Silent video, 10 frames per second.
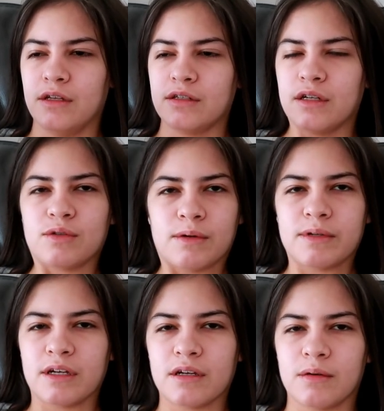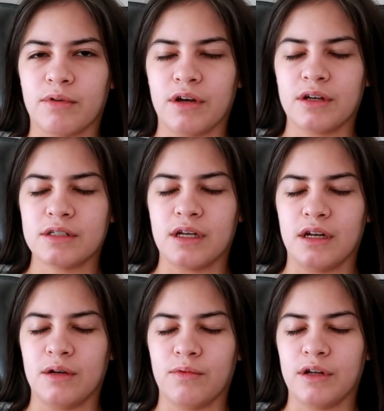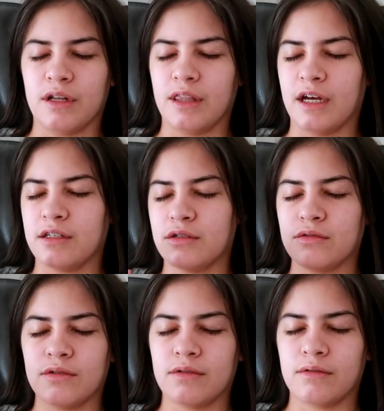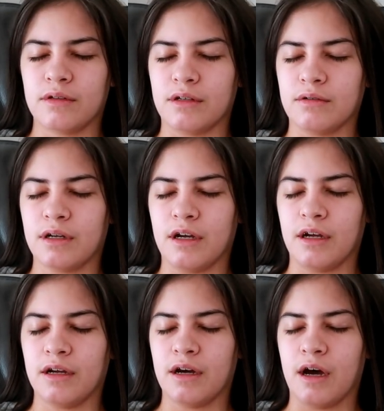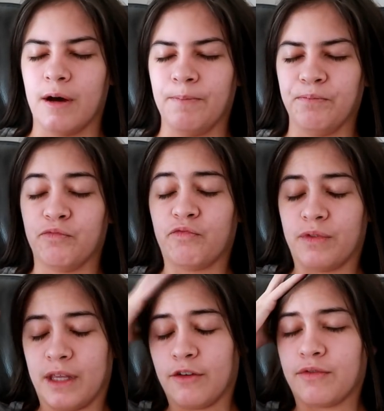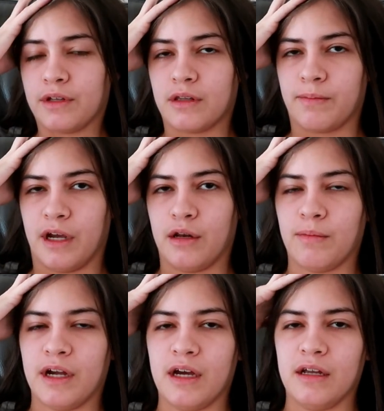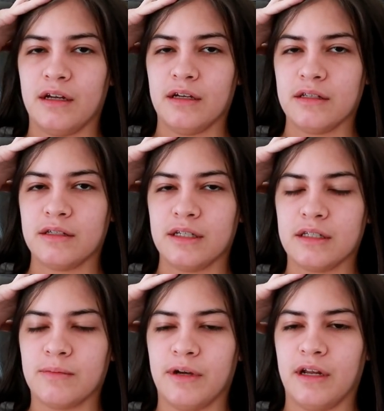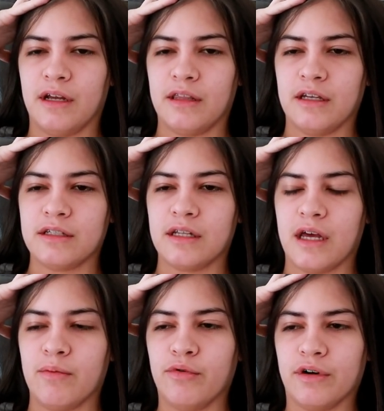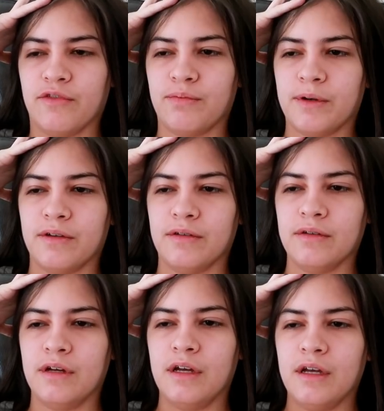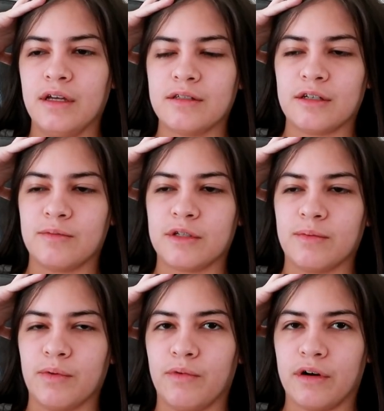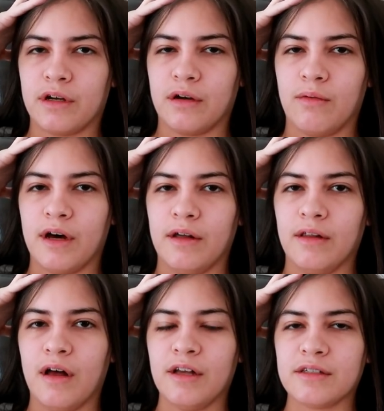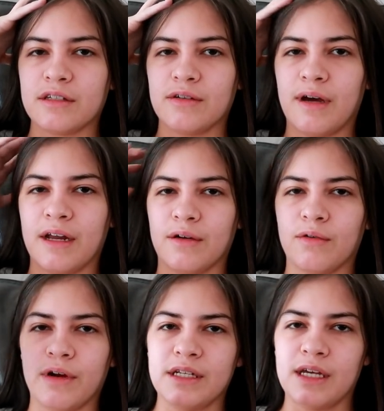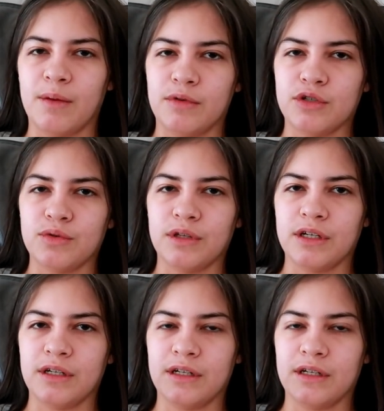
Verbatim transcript: So that's why I'm taking a break, because I need one, and that's totally okay. Thankfully, the pain in my head is dissipating thanks to that abortive pill. Seems to be working well. Also, had a great time with Julian.